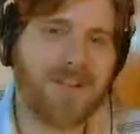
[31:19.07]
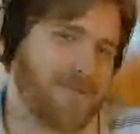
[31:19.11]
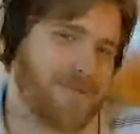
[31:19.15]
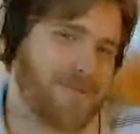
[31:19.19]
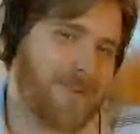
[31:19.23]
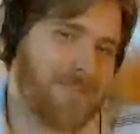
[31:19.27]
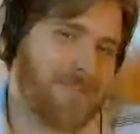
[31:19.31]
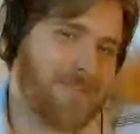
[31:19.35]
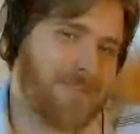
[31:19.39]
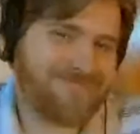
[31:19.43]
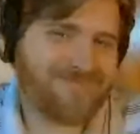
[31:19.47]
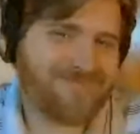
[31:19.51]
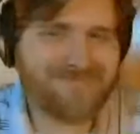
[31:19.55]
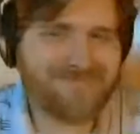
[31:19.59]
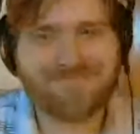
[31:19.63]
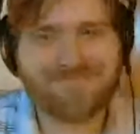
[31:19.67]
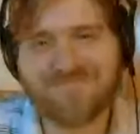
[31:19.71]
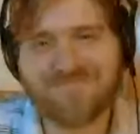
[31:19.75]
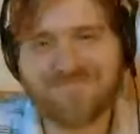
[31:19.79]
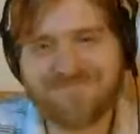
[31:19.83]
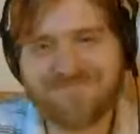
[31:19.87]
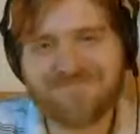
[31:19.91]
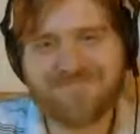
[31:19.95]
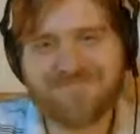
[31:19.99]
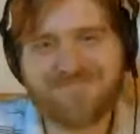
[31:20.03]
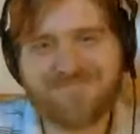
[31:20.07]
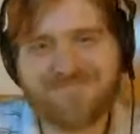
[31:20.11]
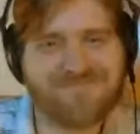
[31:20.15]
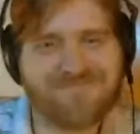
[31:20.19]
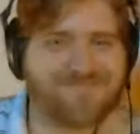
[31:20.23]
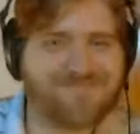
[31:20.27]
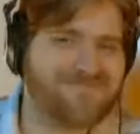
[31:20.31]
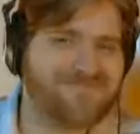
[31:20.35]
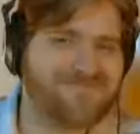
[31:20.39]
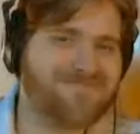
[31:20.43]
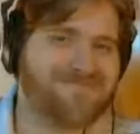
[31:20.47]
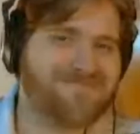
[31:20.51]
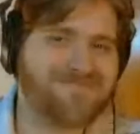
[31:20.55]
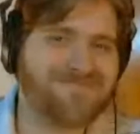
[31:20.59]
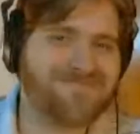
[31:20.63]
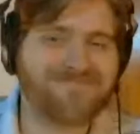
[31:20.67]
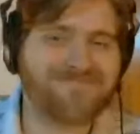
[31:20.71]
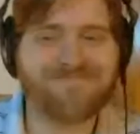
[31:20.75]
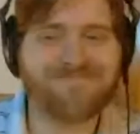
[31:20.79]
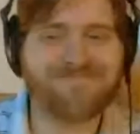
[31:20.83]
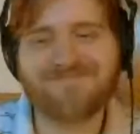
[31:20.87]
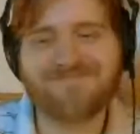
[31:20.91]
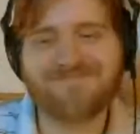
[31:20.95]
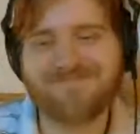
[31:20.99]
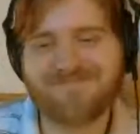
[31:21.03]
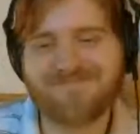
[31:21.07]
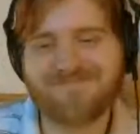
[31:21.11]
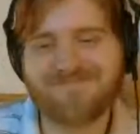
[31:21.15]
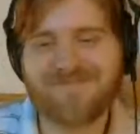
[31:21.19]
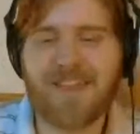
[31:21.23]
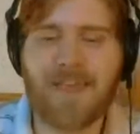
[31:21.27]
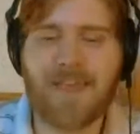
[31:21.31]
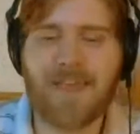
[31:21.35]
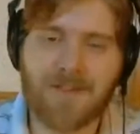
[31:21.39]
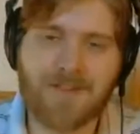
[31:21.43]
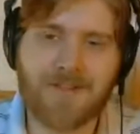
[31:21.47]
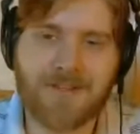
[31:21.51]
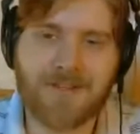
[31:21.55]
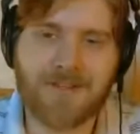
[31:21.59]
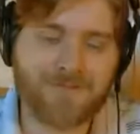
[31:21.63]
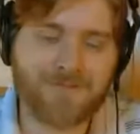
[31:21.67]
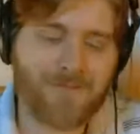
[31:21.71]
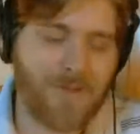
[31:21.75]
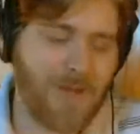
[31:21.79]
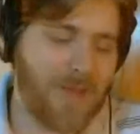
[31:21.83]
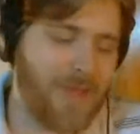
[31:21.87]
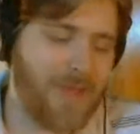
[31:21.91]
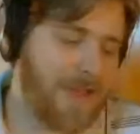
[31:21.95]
Come on. Mm-hmm. Yeah, you could.